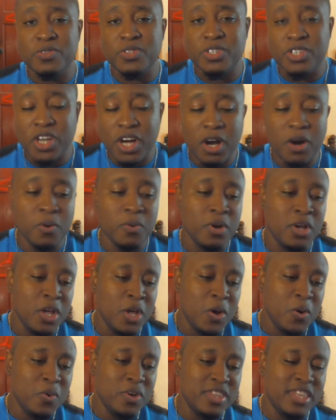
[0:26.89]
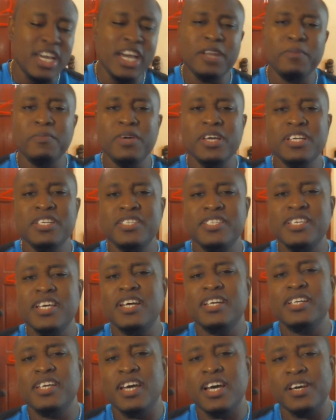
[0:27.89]
So, with that being
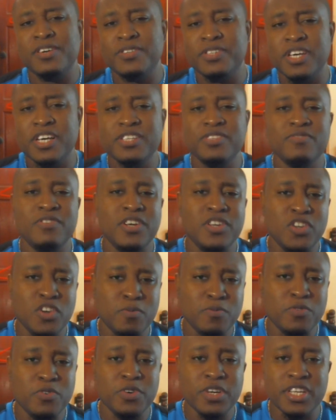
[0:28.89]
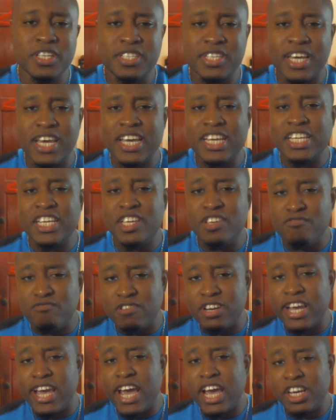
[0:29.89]
said, guys, you guys already know, putting into any
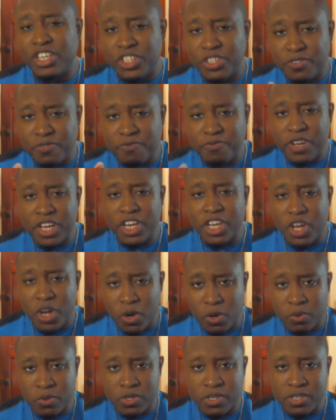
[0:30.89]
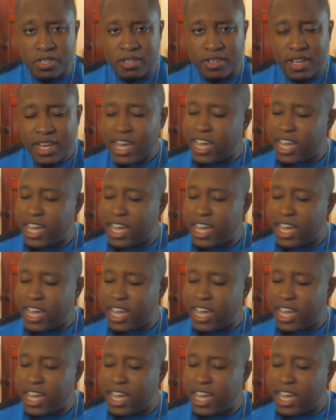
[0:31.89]
reaction videos,